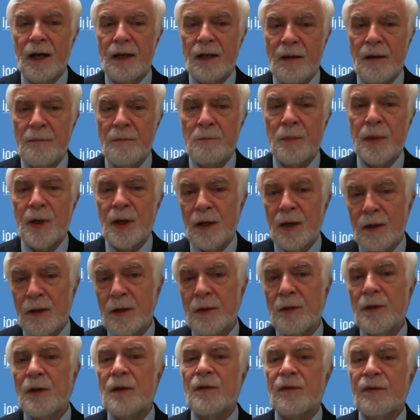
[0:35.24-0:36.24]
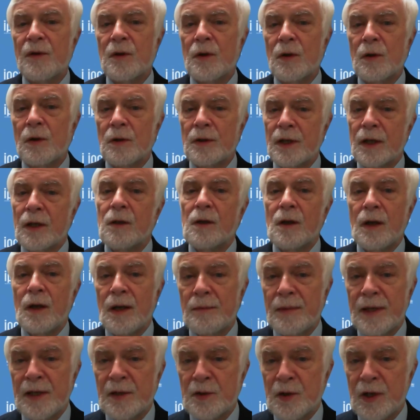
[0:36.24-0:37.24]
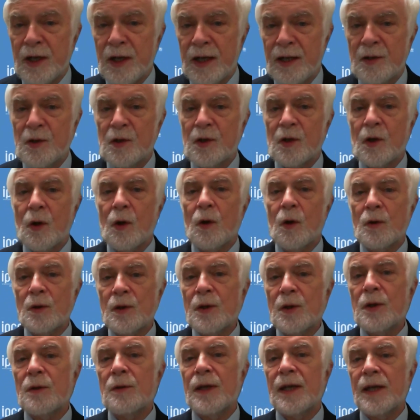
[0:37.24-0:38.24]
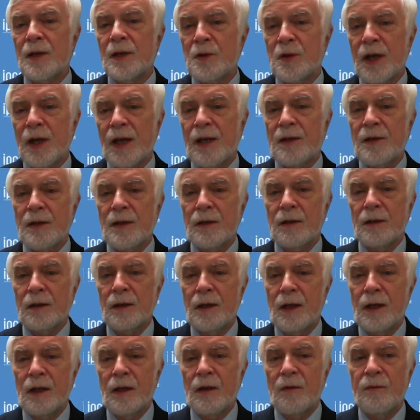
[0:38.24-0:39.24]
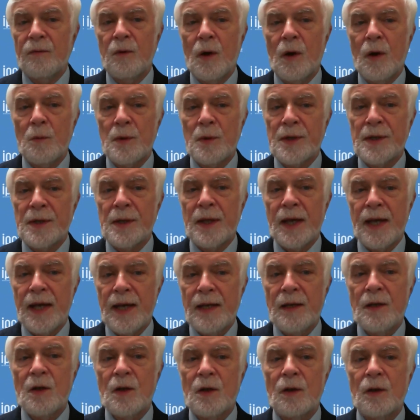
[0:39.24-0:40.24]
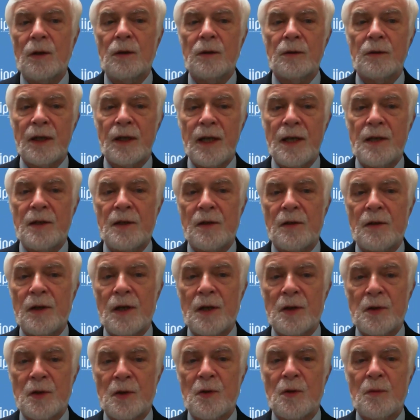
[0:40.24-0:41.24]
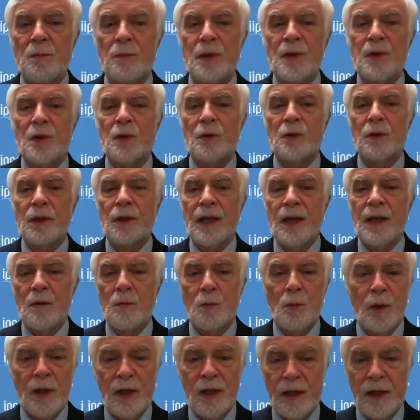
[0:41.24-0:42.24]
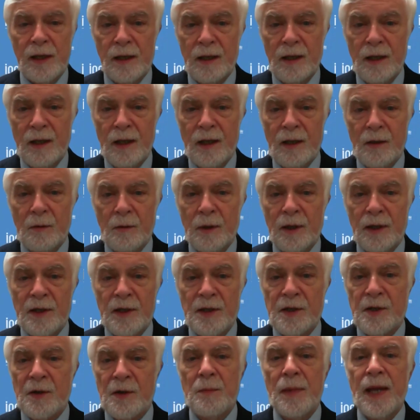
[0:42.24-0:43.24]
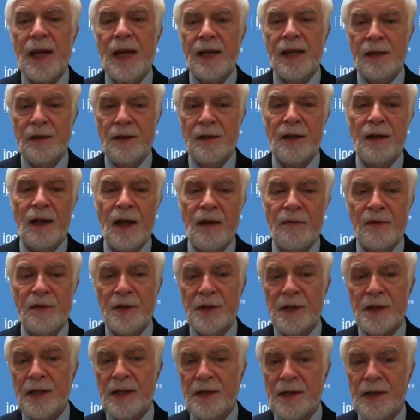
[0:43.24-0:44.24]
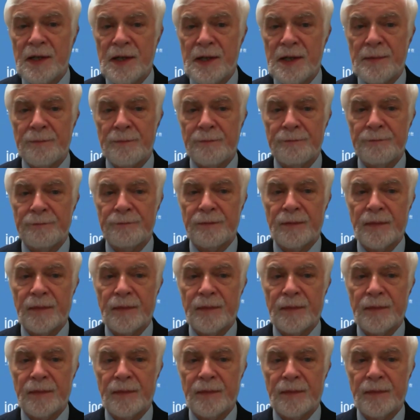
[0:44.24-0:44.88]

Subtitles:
and I'm proud to have got climate change onto the agenda of what was then called International Petroleum Week, where it's remained ever since.